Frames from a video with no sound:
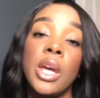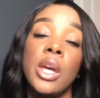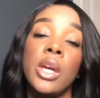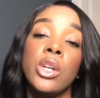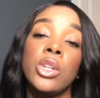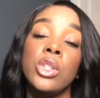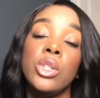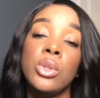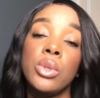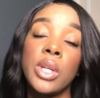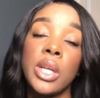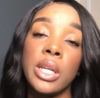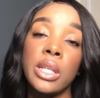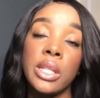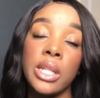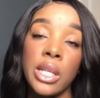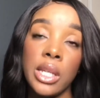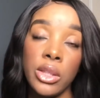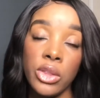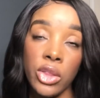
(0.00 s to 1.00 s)
You can
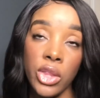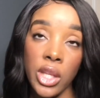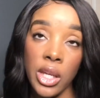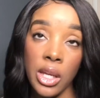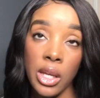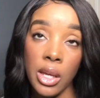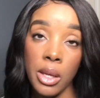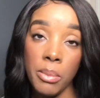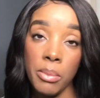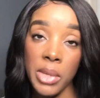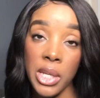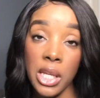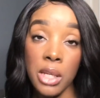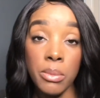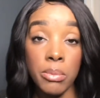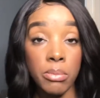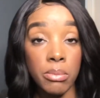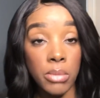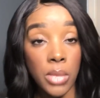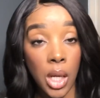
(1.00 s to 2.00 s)
get them
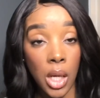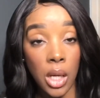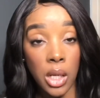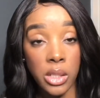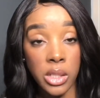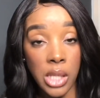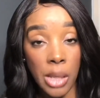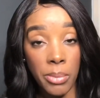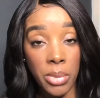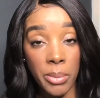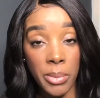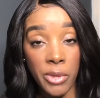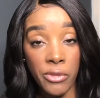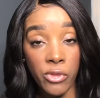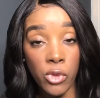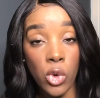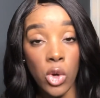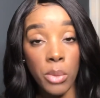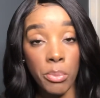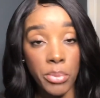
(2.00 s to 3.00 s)
in supplement
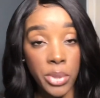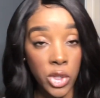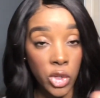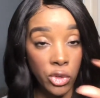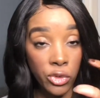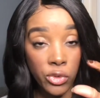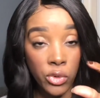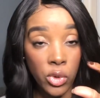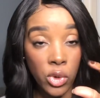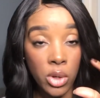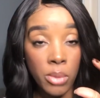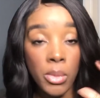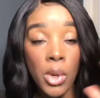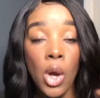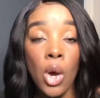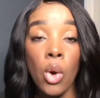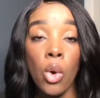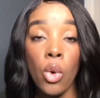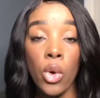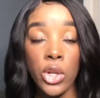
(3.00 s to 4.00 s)
form, pill form,
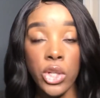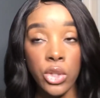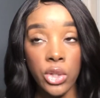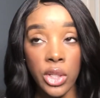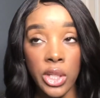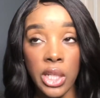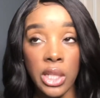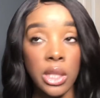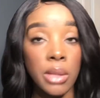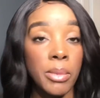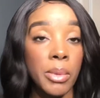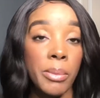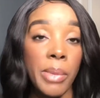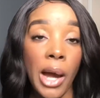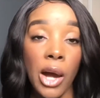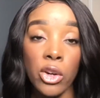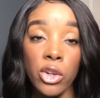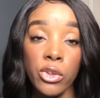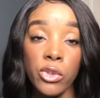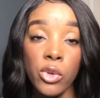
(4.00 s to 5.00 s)
or you can get them in
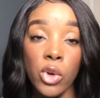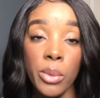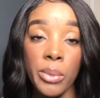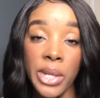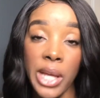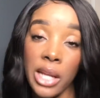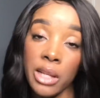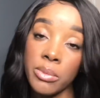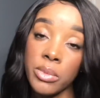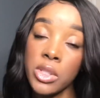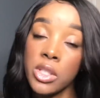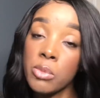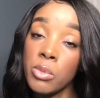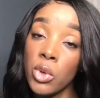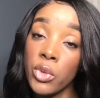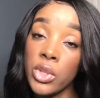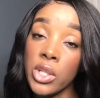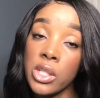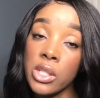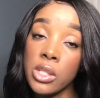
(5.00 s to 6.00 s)
powder form and add them to
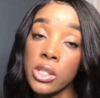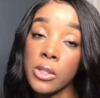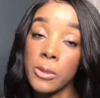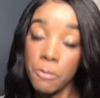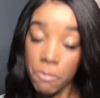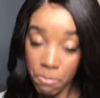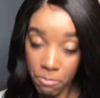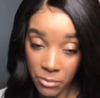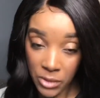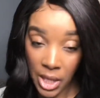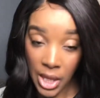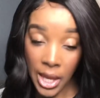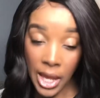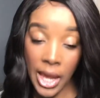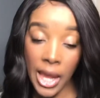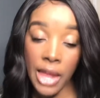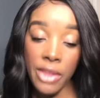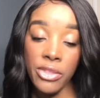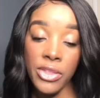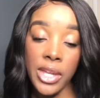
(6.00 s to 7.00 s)
smoothies.
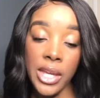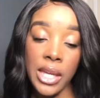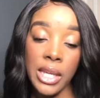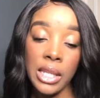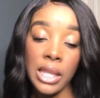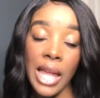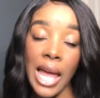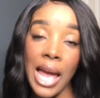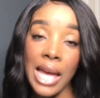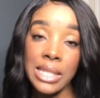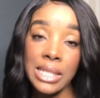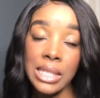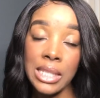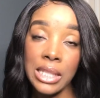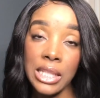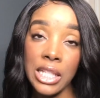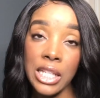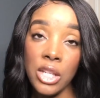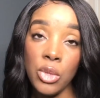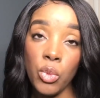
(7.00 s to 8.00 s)
And then
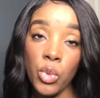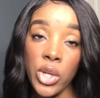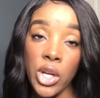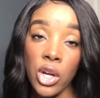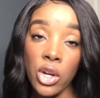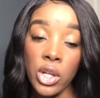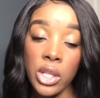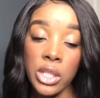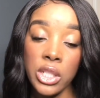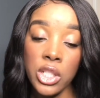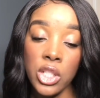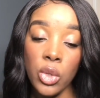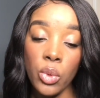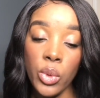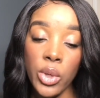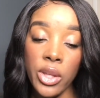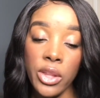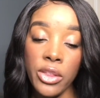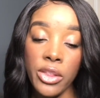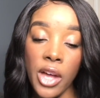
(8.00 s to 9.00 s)
lastly, we are going to deal
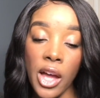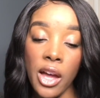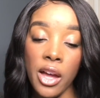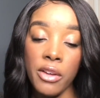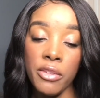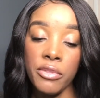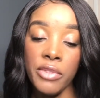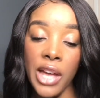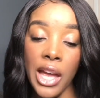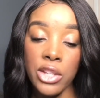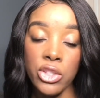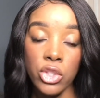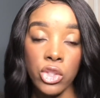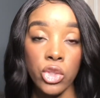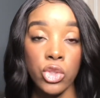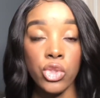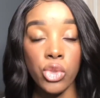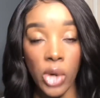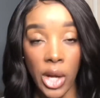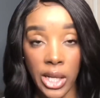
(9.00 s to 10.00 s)
with vaginal
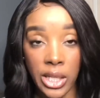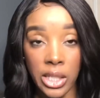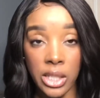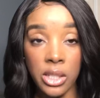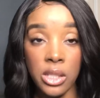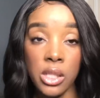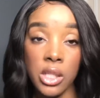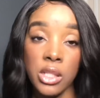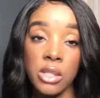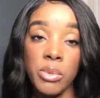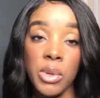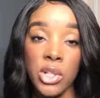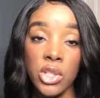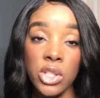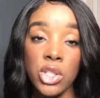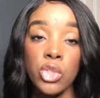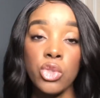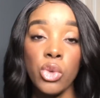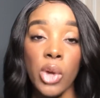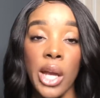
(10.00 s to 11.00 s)
dryness,
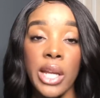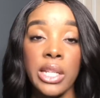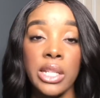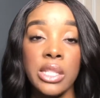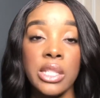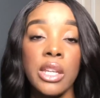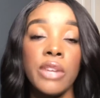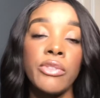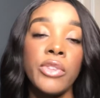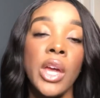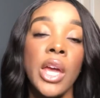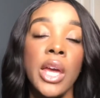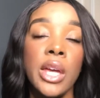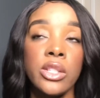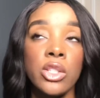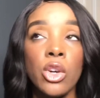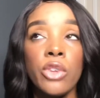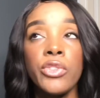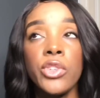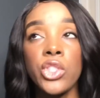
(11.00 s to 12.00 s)
especially dryness.
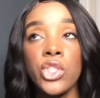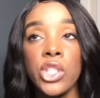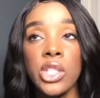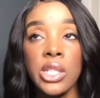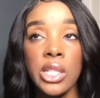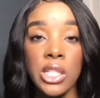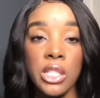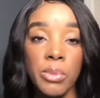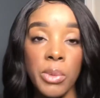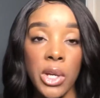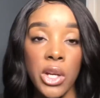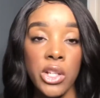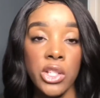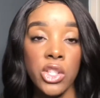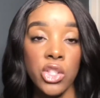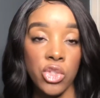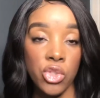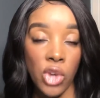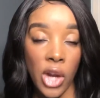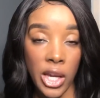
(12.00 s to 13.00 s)
If you're just
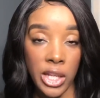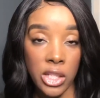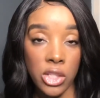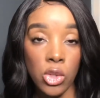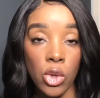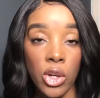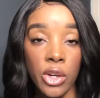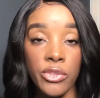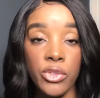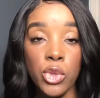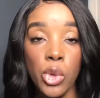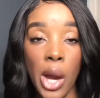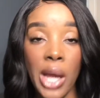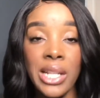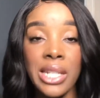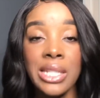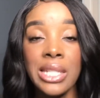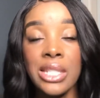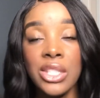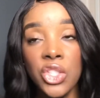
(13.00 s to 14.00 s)
experiencing dryness, or if
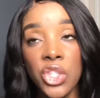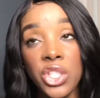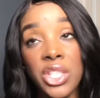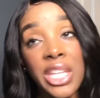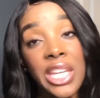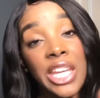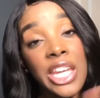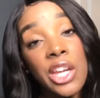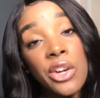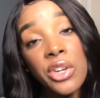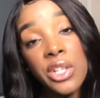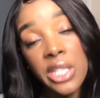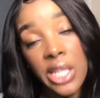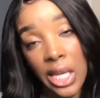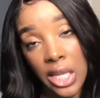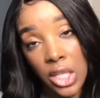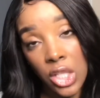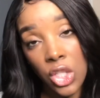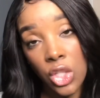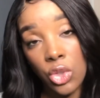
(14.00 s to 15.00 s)
dryness is just
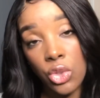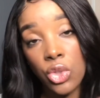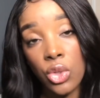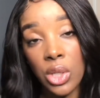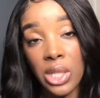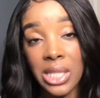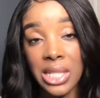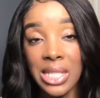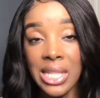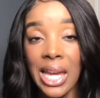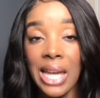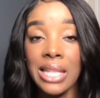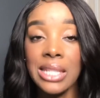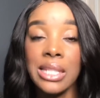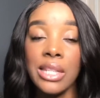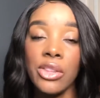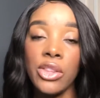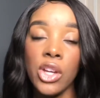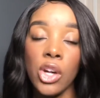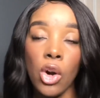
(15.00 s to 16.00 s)
irritating you during sex,
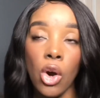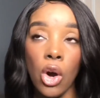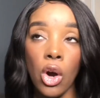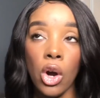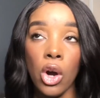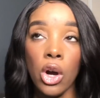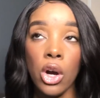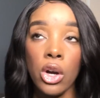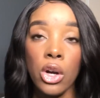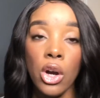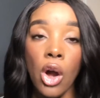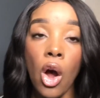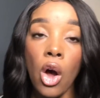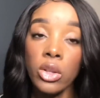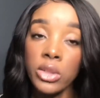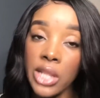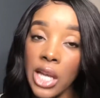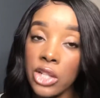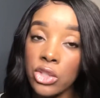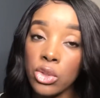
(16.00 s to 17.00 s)
there are all
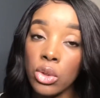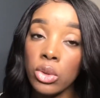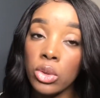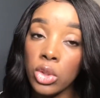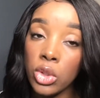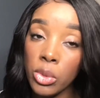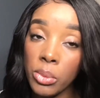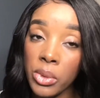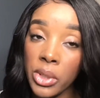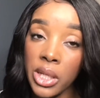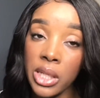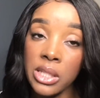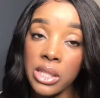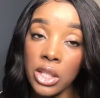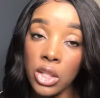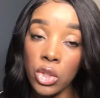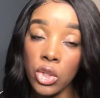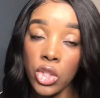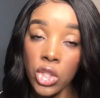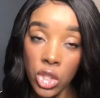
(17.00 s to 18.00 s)
natural lubricants that
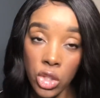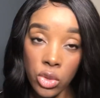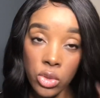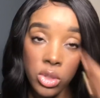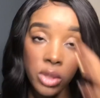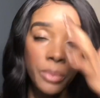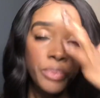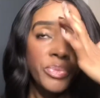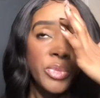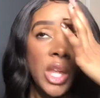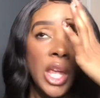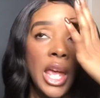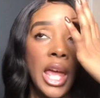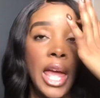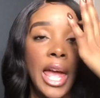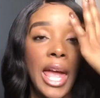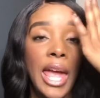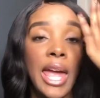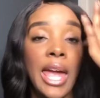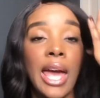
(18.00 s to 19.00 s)
you can use.
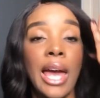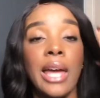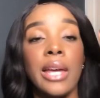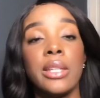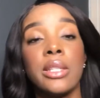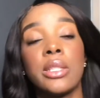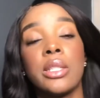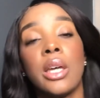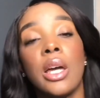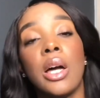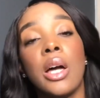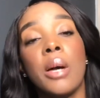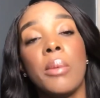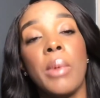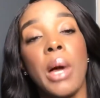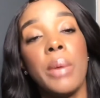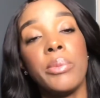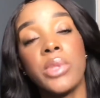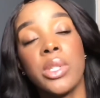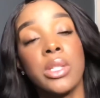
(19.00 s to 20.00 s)
And
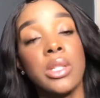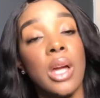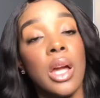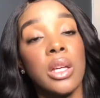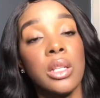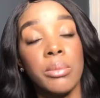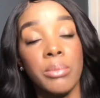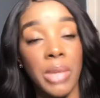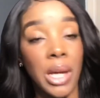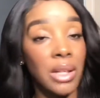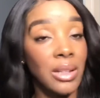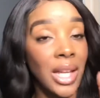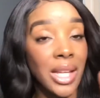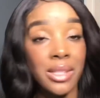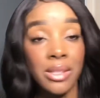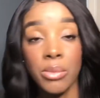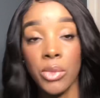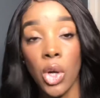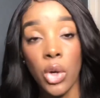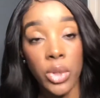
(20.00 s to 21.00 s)
I'm just talking about like
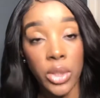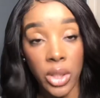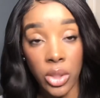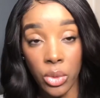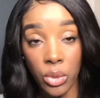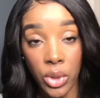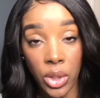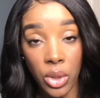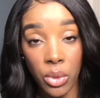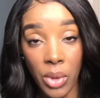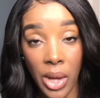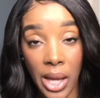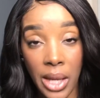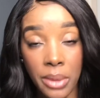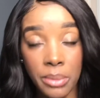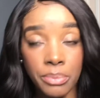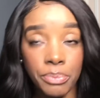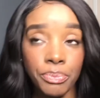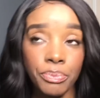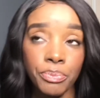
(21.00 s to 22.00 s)
some coconut oil, right?